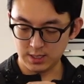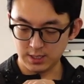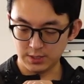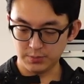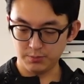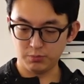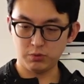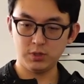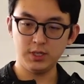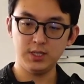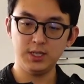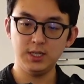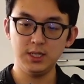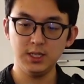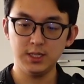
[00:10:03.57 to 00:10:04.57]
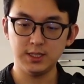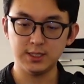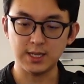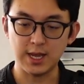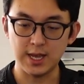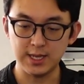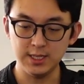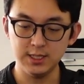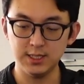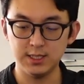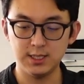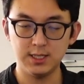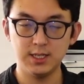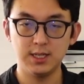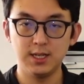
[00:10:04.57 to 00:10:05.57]
is pretty
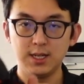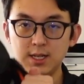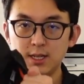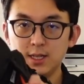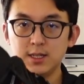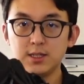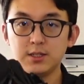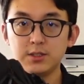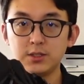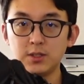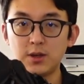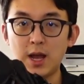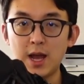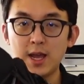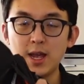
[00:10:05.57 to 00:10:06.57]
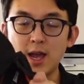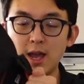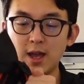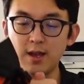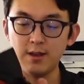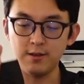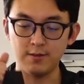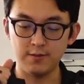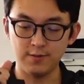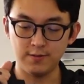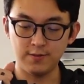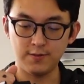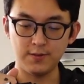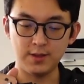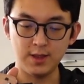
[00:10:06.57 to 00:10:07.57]
tight. So I have
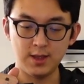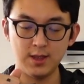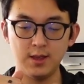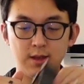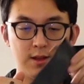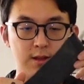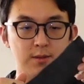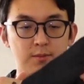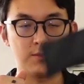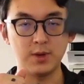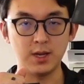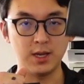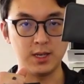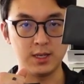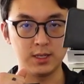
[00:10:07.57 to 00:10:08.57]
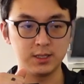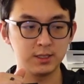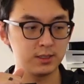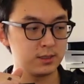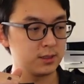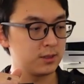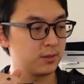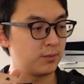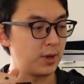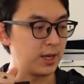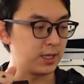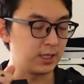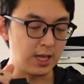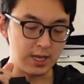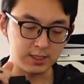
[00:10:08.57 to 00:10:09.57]
my
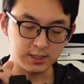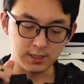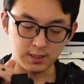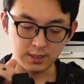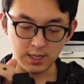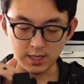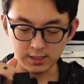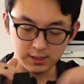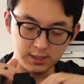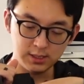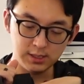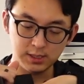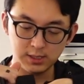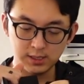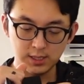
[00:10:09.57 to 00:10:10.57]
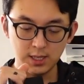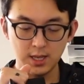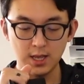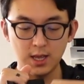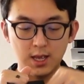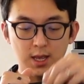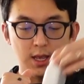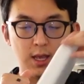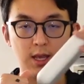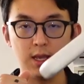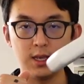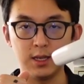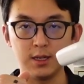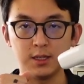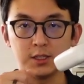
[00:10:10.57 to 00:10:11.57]
glass sunglasses
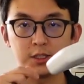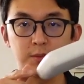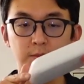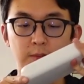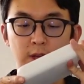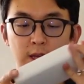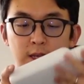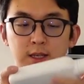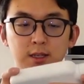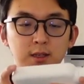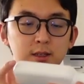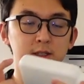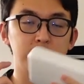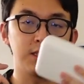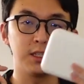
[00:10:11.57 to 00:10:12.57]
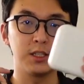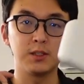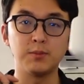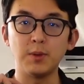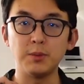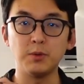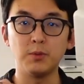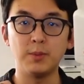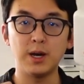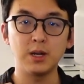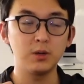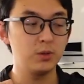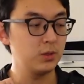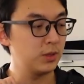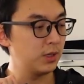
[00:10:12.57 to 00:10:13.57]
and a 6 memo
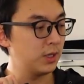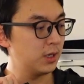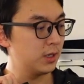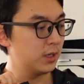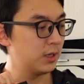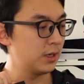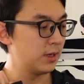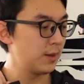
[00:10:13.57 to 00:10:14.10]
bottle in here.